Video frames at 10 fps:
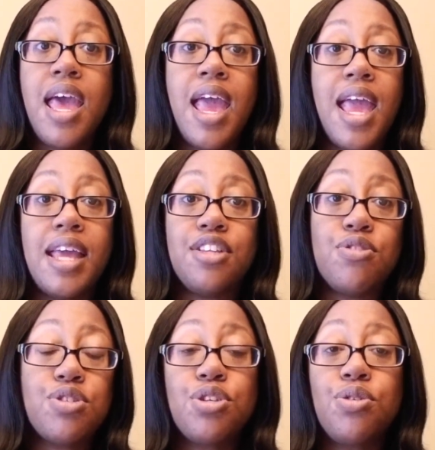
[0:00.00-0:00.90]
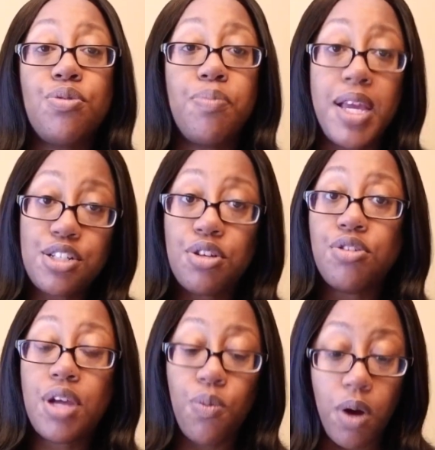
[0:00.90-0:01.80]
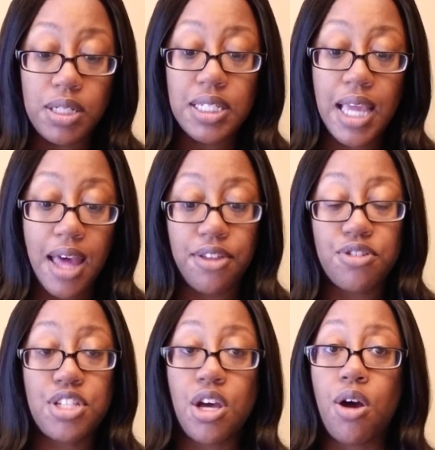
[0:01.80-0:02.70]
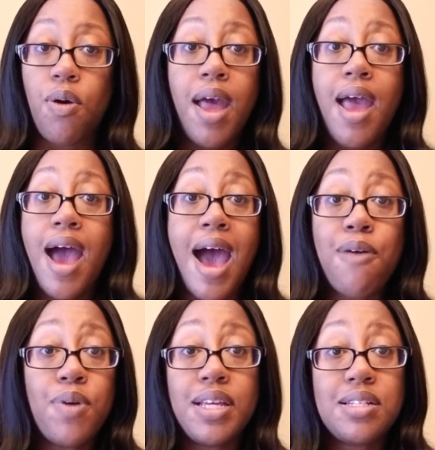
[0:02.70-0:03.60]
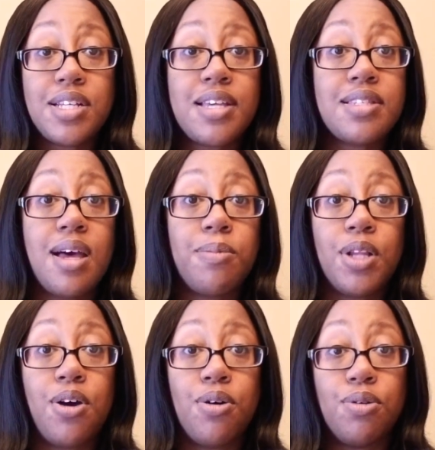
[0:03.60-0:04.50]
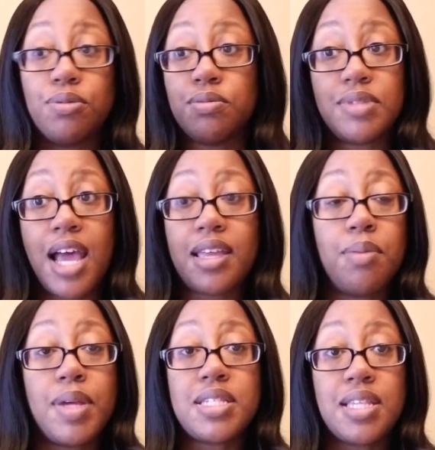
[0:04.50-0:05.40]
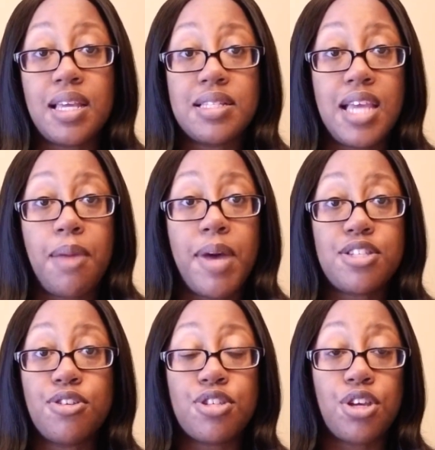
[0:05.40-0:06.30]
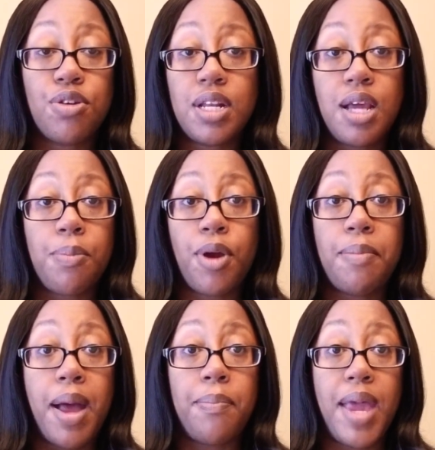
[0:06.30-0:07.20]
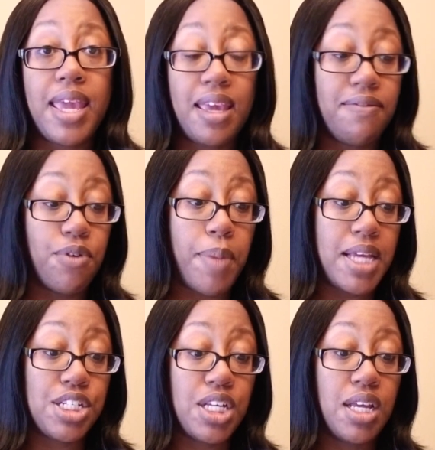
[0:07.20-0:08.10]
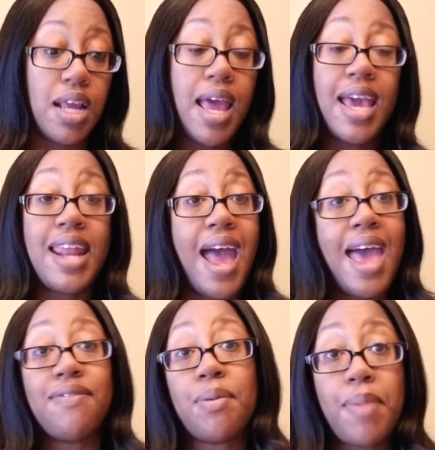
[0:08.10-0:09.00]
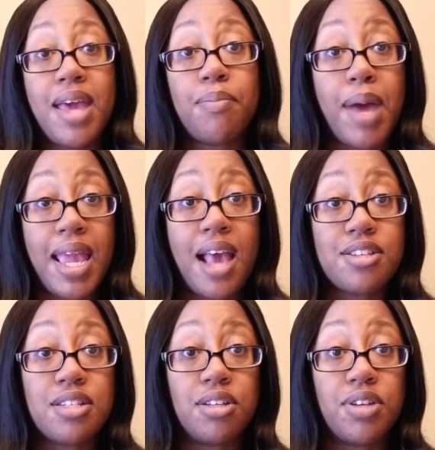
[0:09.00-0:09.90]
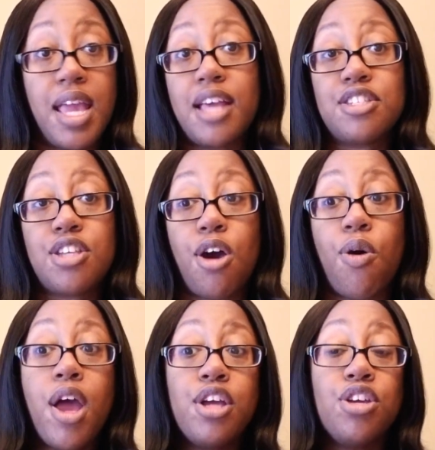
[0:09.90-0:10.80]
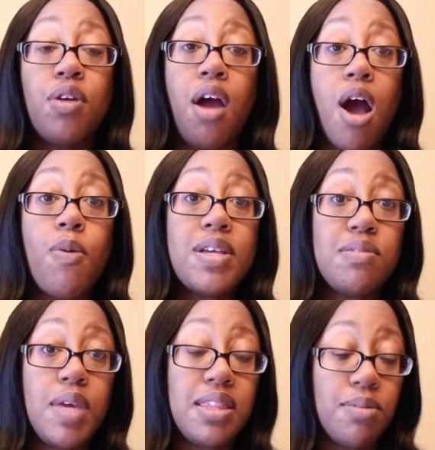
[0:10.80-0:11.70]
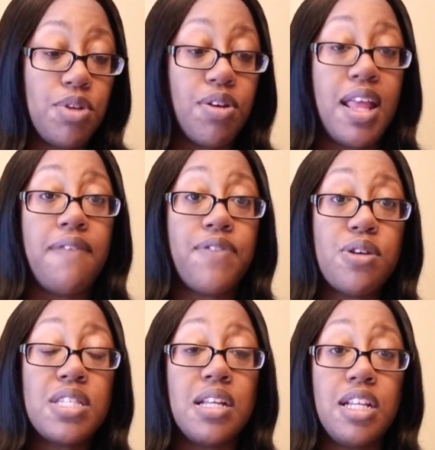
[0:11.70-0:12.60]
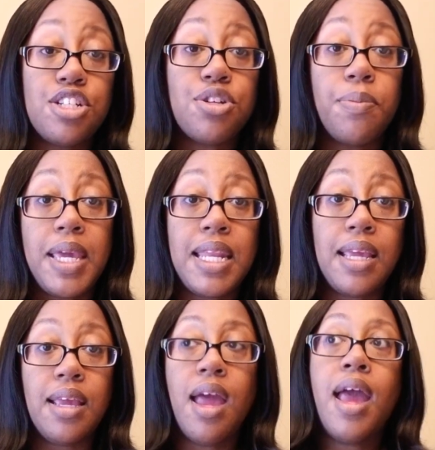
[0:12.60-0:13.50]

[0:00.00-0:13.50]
and you two make sure you can work together. So I wouldn't just upload documents that contain my social security number and my bank information and I haven't met my counselor yet. So you can always meet them during that first initial meeting